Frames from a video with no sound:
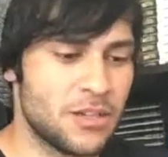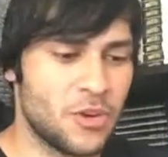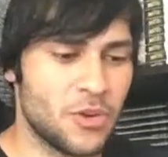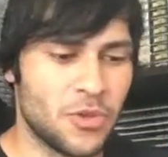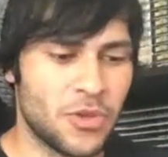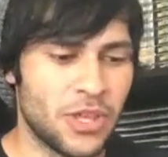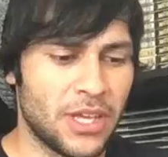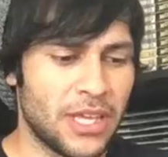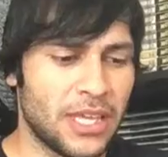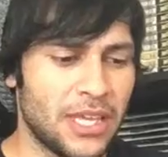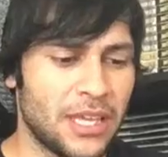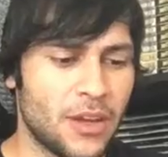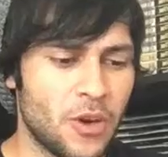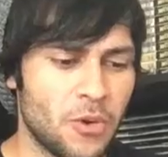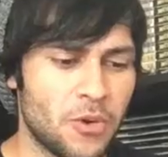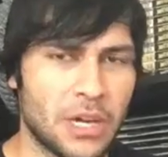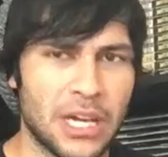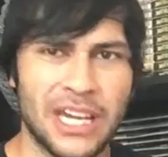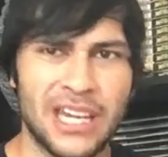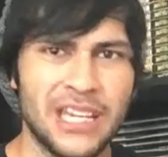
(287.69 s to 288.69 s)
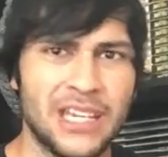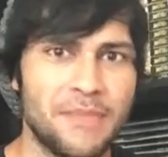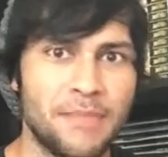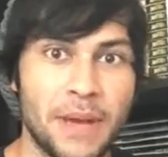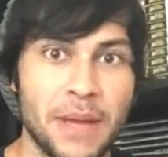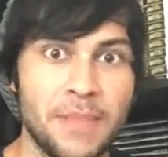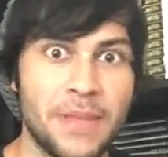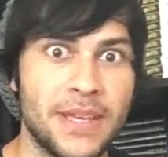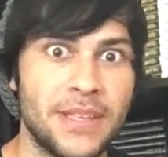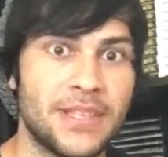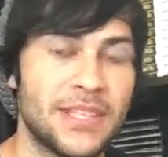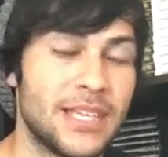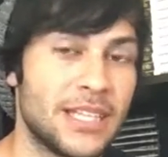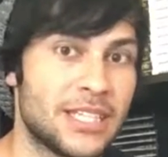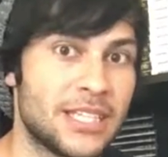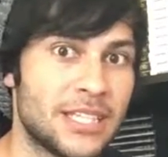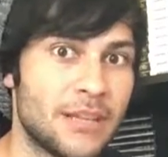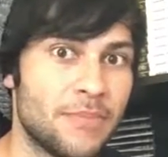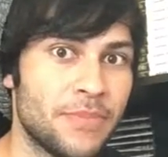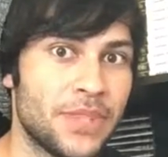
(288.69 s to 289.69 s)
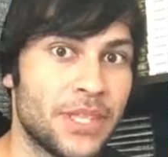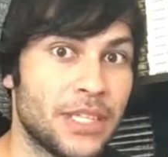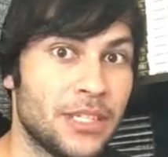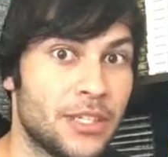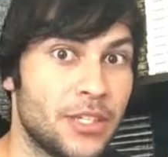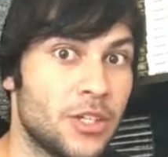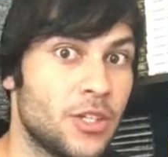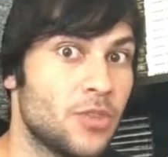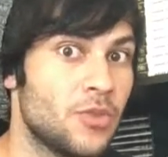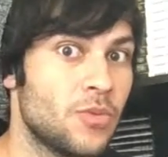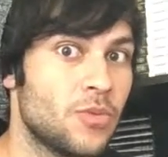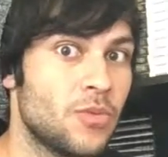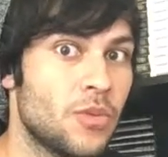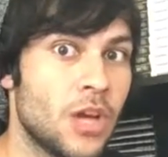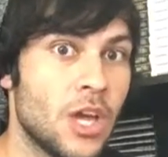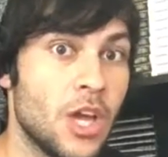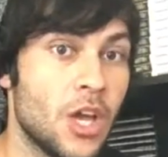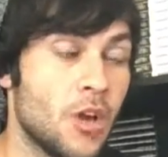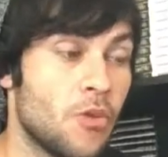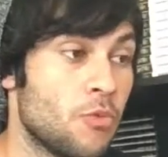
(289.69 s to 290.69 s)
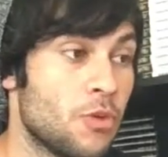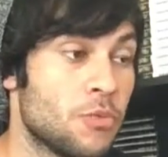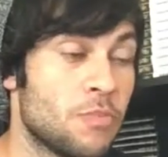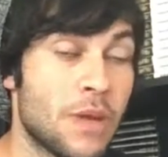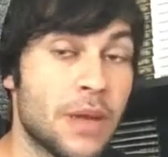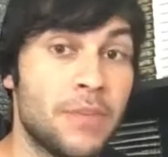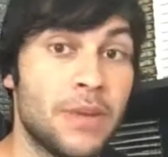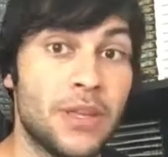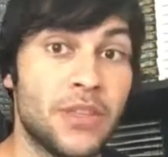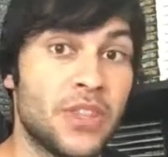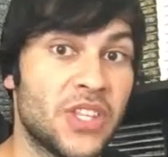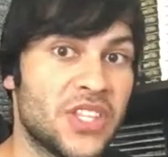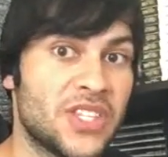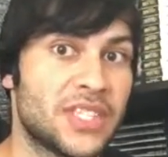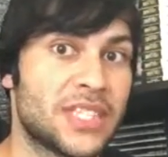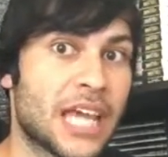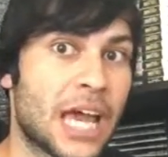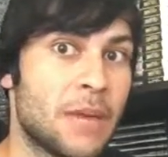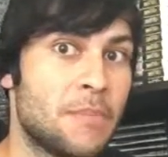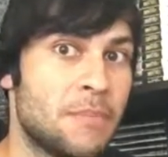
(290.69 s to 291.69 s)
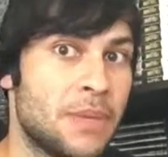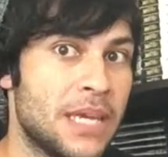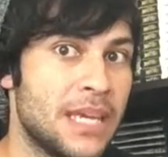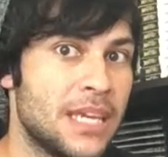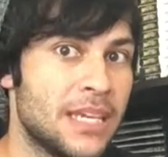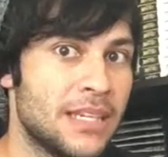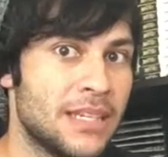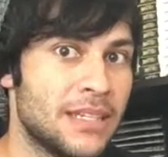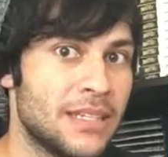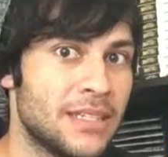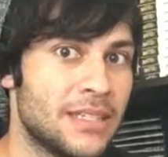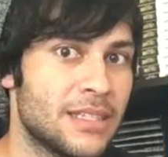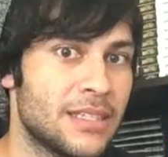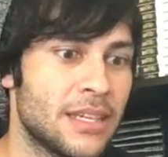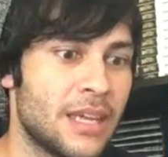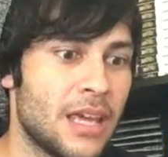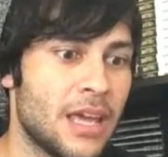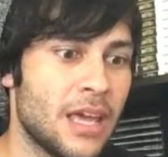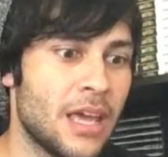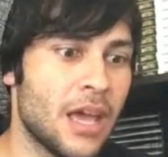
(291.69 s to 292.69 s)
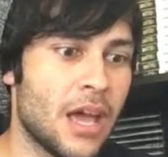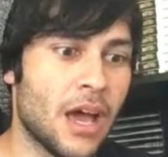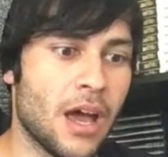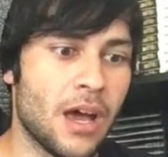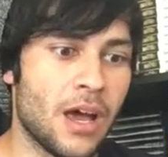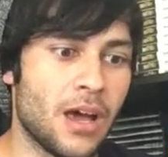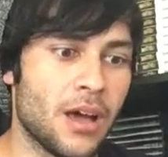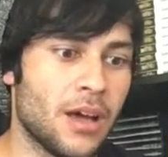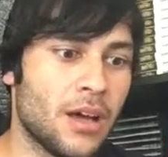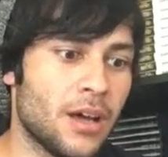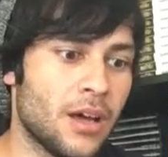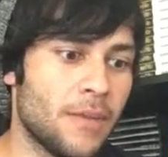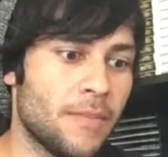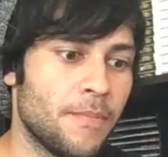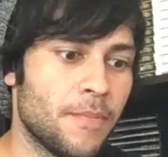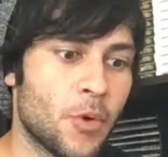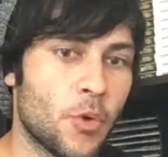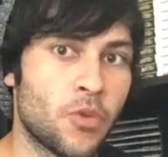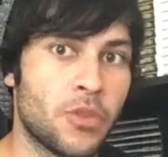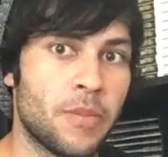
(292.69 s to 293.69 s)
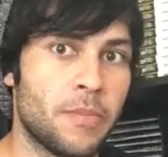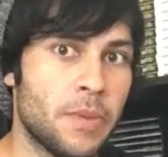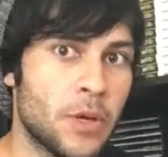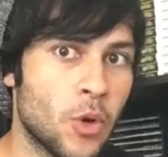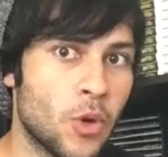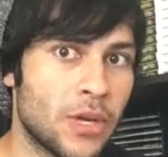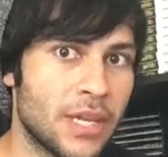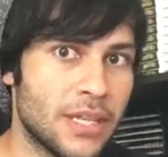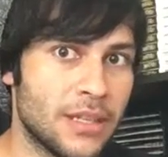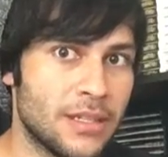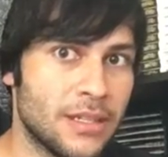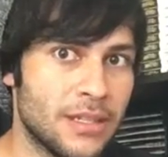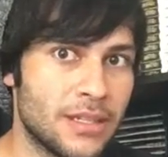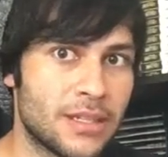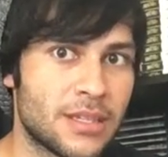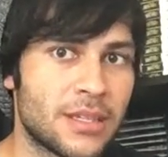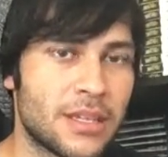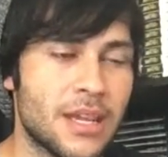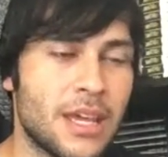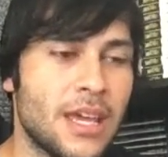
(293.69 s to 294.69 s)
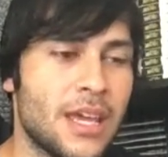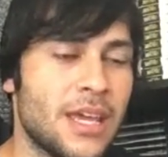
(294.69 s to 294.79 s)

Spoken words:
you're thinking, okay, maybe it's something to do with maybe the Skypieans, or the Bilkins.